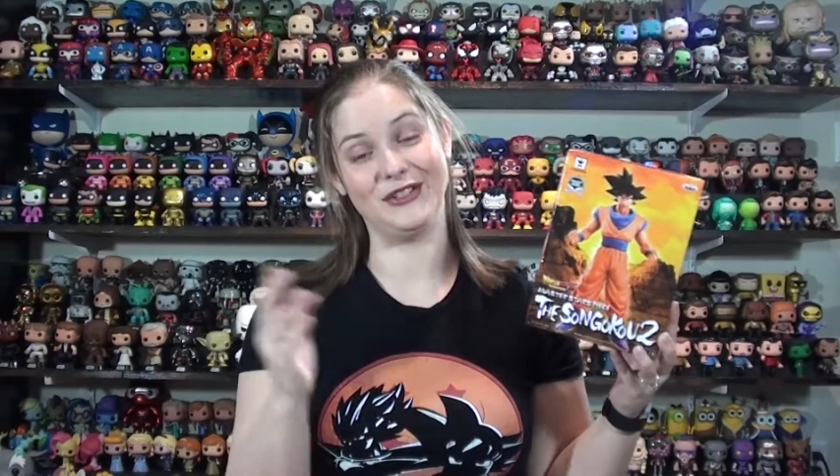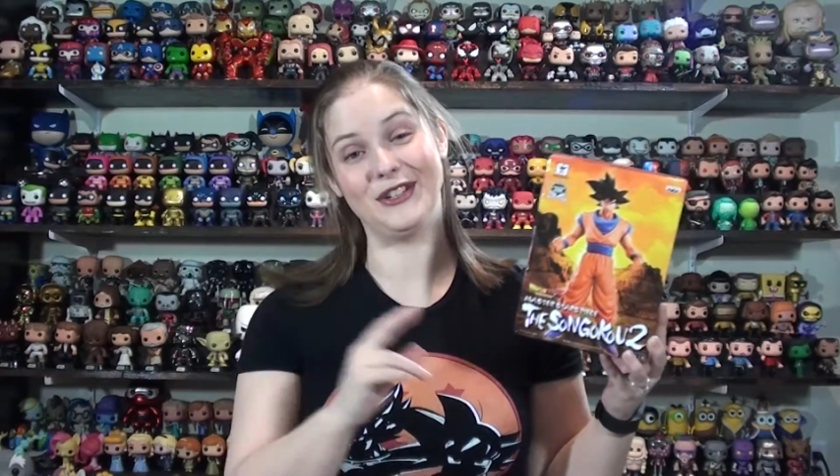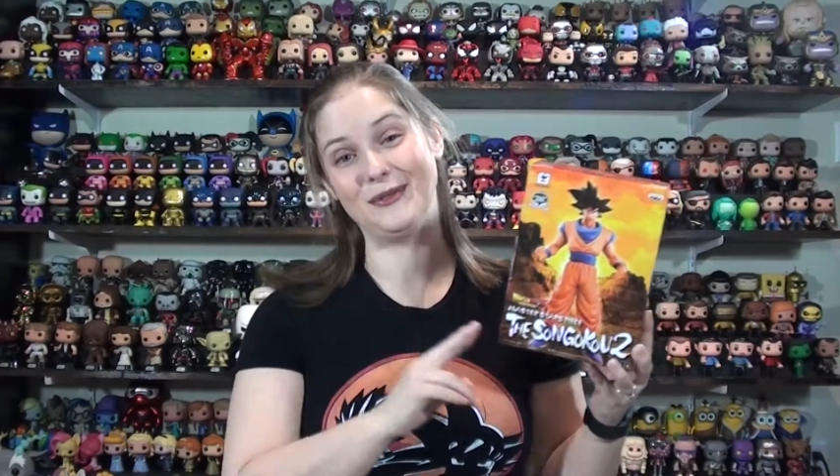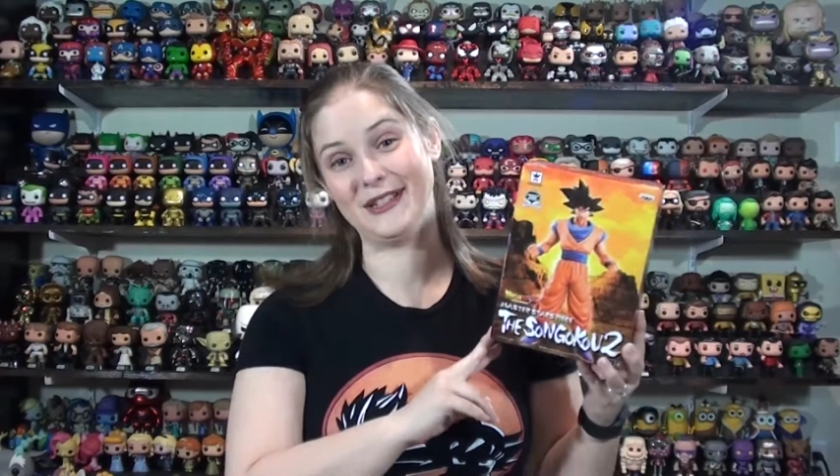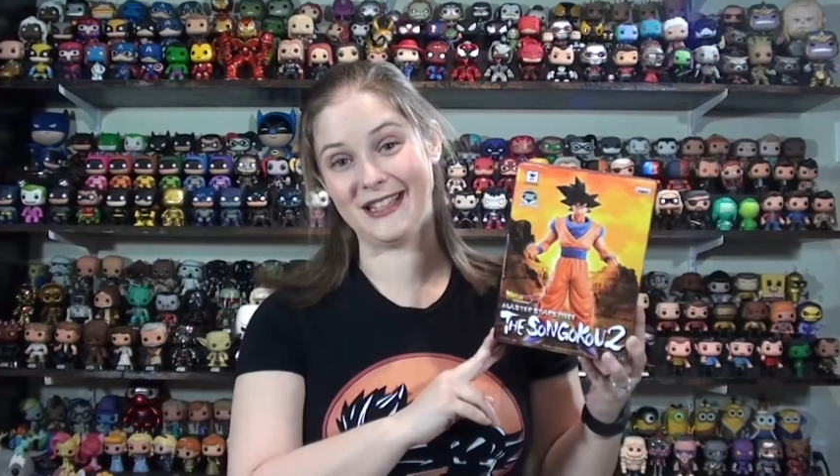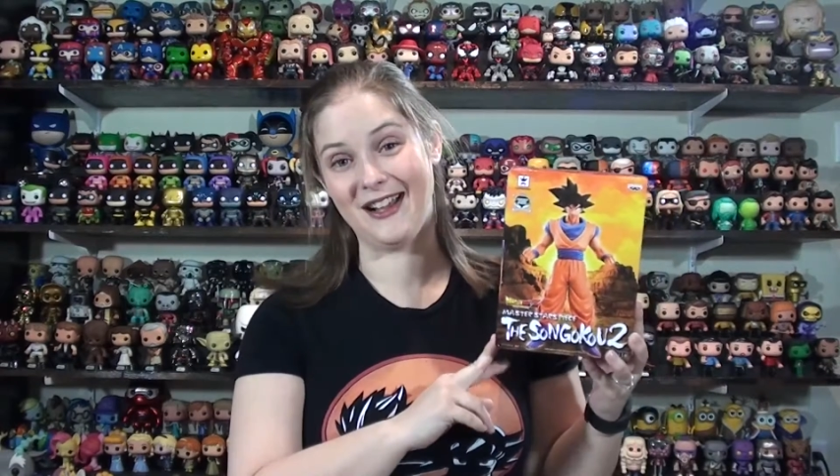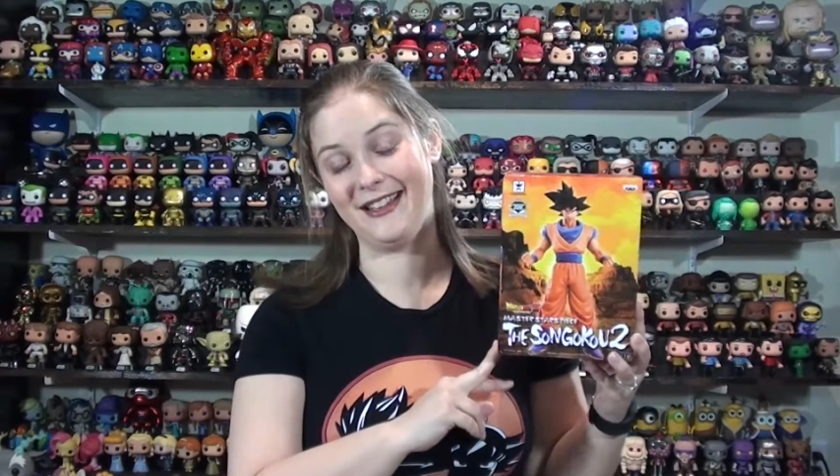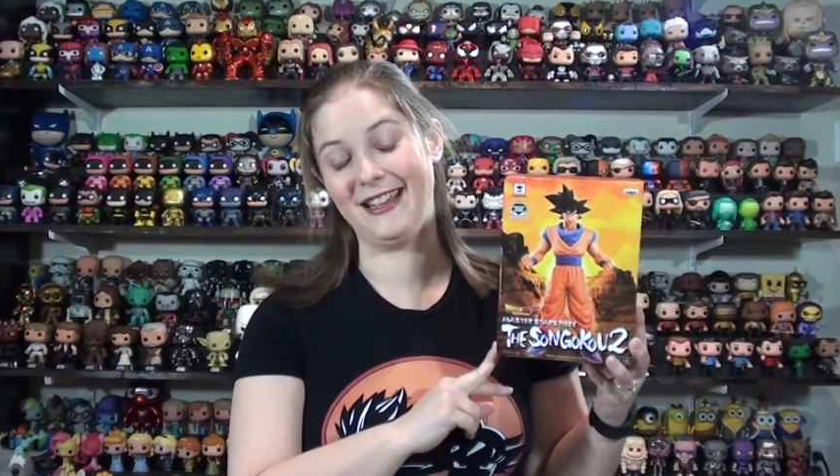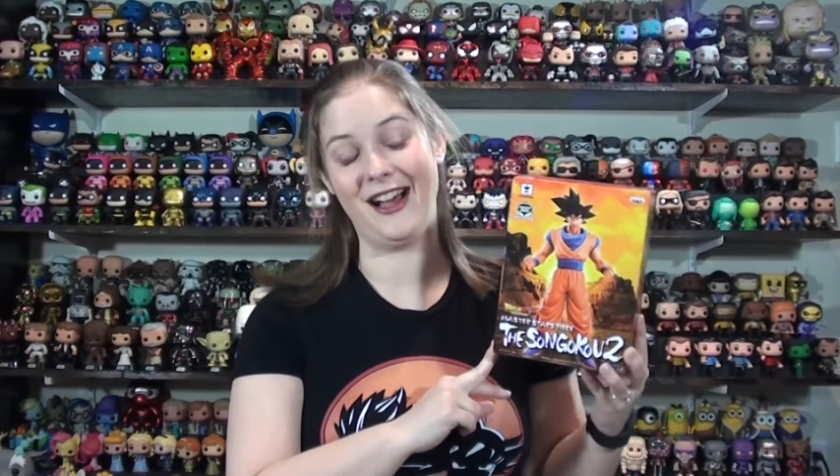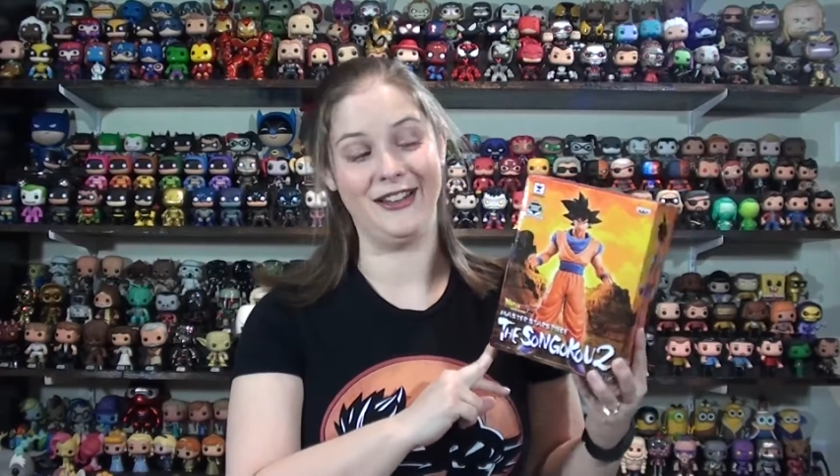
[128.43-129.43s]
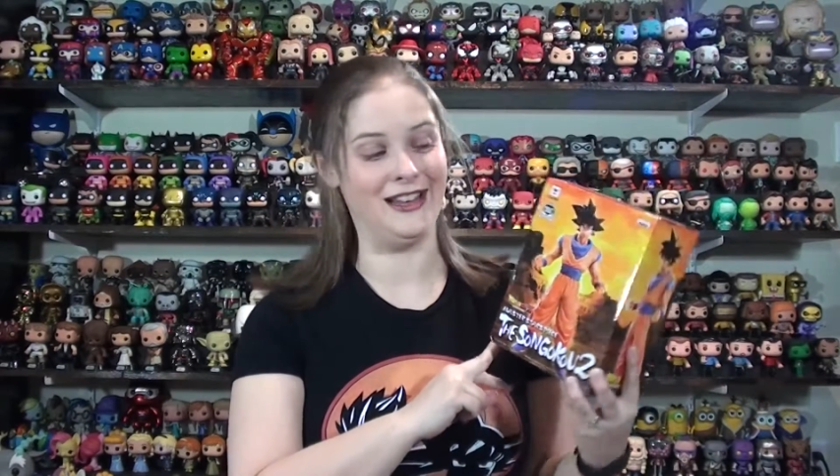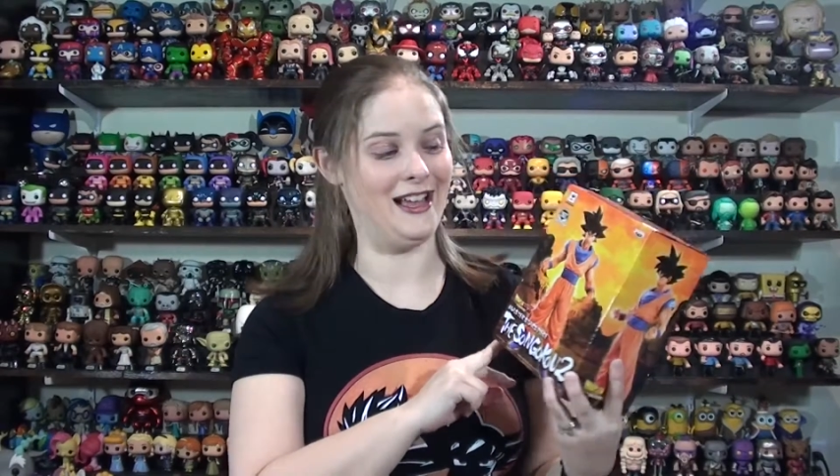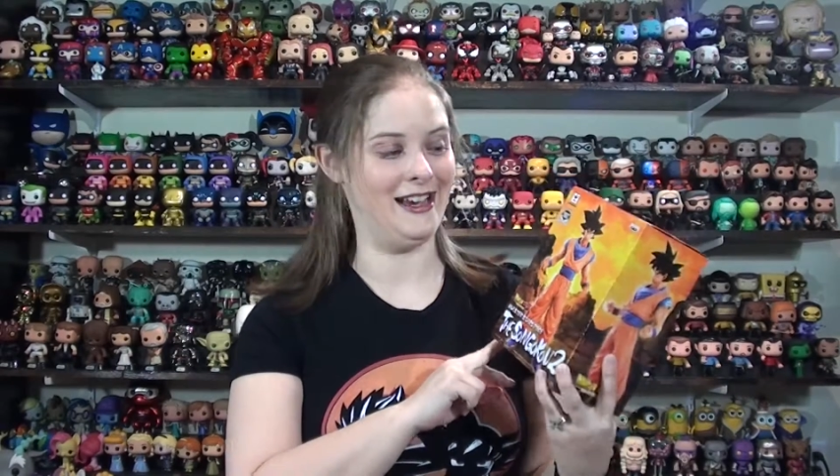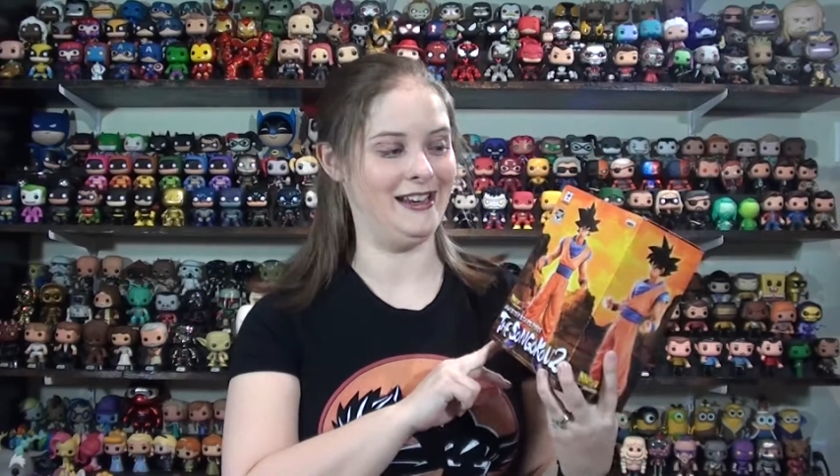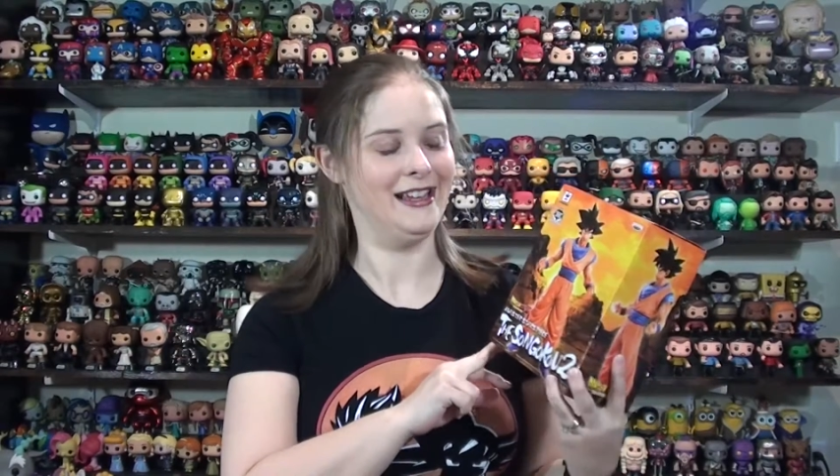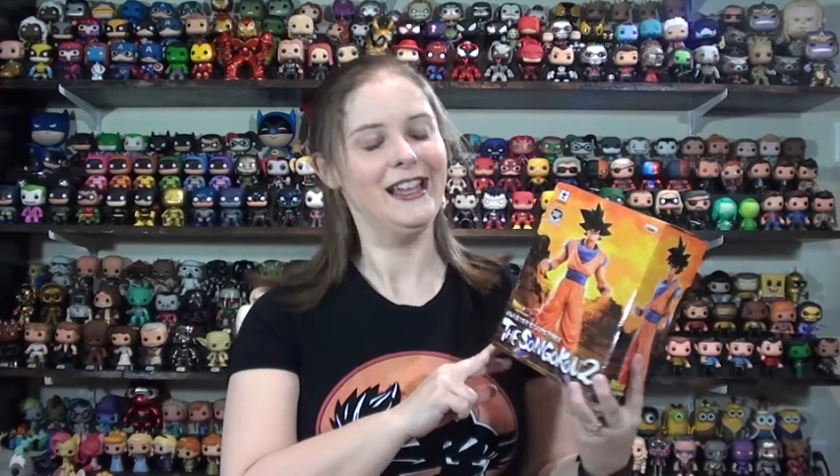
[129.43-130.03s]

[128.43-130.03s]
that we saw online.